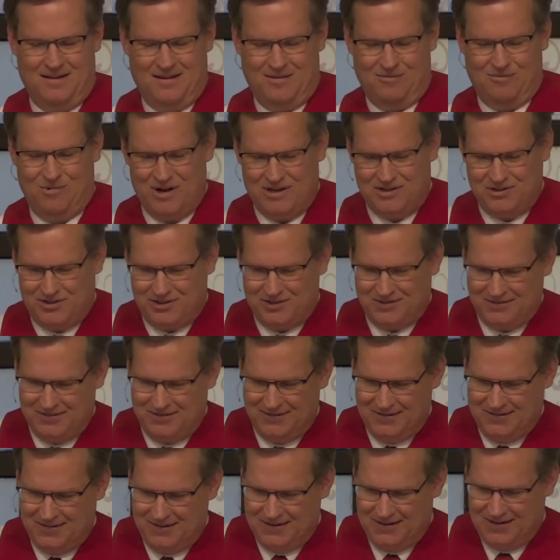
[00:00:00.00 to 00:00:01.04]
What
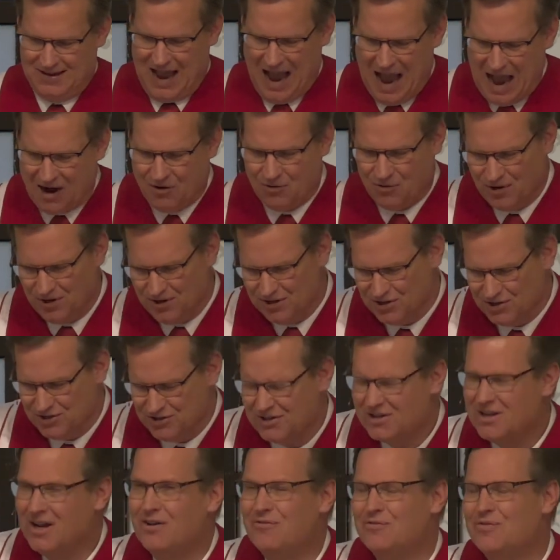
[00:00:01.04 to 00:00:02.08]

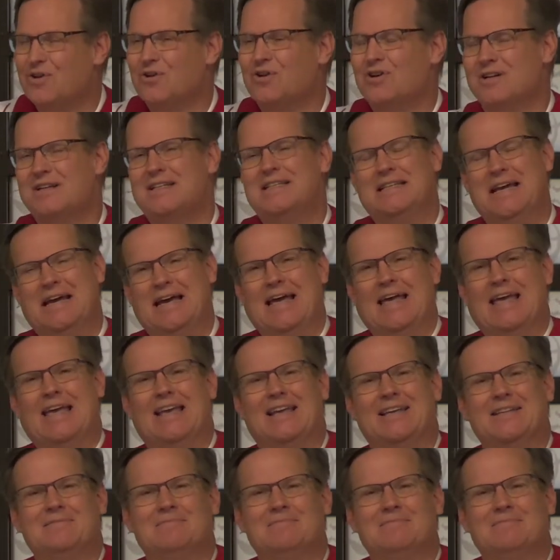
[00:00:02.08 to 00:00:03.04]
hours of your day?